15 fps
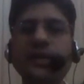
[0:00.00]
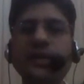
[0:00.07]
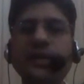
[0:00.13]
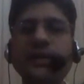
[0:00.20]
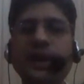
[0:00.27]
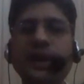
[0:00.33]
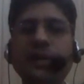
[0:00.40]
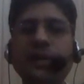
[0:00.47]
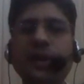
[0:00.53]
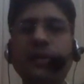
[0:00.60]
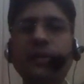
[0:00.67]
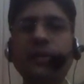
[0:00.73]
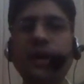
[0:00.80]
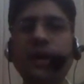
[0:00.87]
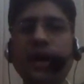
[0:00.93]
Each
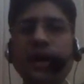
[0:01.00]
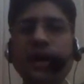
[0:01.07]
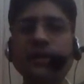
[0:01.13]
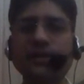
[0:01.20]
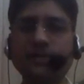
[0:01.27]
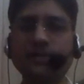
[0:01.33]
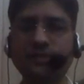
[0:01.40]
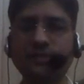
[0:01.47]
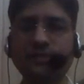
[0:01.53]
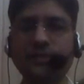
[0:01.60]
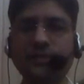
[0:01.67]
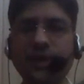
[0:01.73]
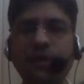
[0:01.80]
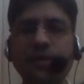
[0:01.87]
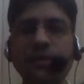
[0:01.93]
entry in the segment table
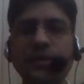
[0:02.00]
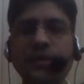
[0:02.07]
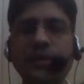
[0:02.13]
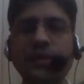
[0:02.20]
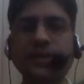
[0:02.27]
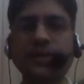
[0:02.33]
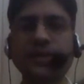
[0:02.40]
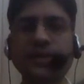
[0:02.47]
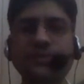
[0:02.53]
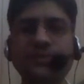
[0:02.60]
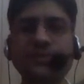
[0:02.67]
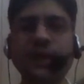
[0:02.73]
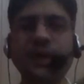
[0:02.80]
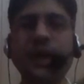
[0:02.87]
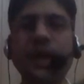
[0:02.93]
has
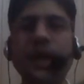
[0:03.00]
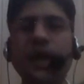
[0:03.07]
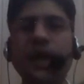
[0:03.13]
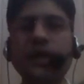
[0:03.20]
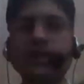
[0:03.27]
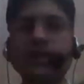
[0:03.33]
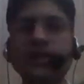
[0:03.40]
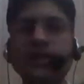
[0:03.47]
two things: